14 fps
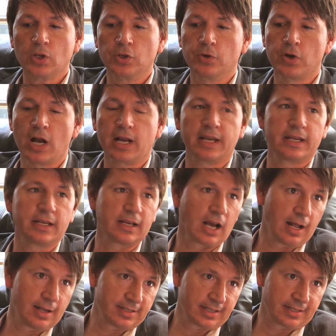you're not getting
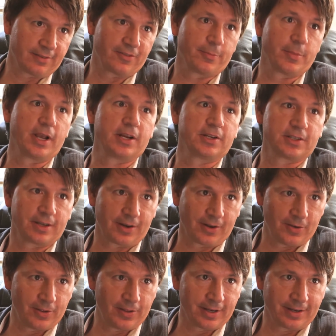contact information and
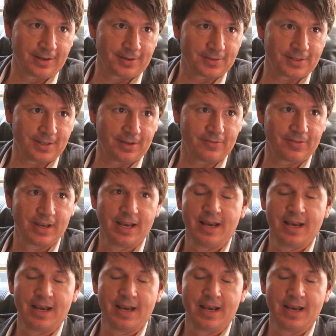all that kind of stuff.